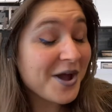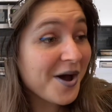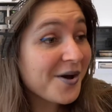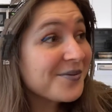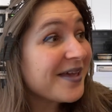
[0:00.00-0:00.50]

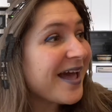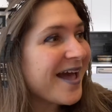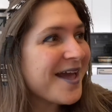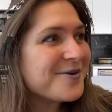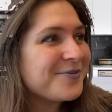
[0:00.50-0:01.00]

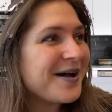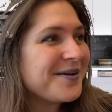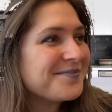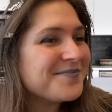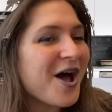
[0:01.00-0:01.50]
Okay,
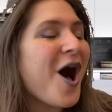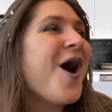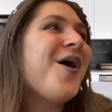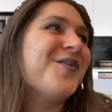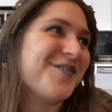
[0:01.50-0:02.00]
well,
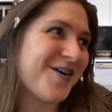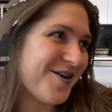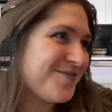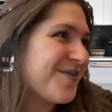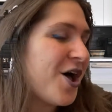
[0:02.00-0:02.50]
I'll
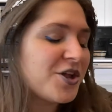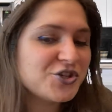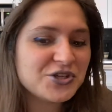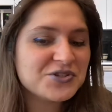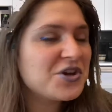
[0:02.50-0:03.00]
go. I'll
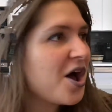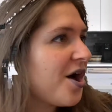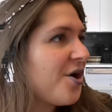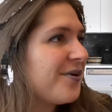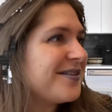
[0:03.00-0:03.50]
just
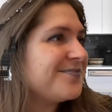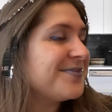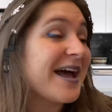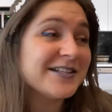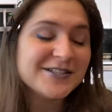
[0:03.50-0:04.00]
go, and
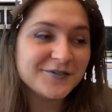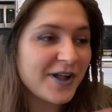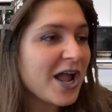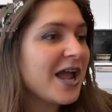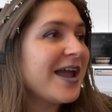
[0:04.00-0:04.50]
that's
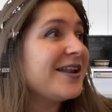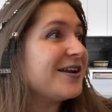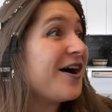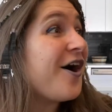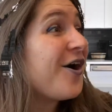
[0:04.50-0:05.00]
fine,
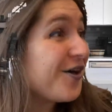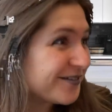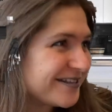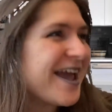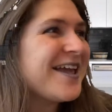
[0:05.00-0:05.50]
and I'll
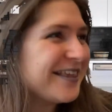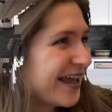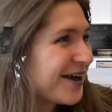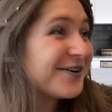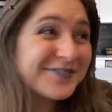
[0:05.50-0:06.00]
take
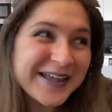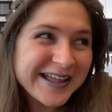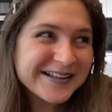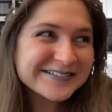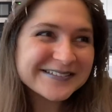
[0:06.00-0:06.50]
care of
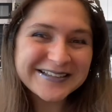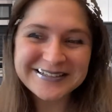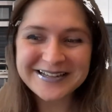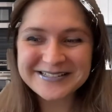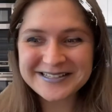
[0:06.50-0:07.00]
it, like
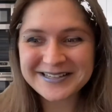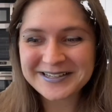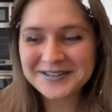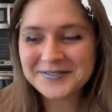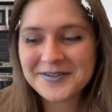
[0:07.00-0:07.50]
I take
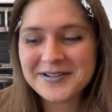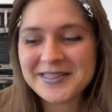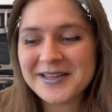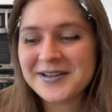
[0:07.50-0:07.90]
care of everything,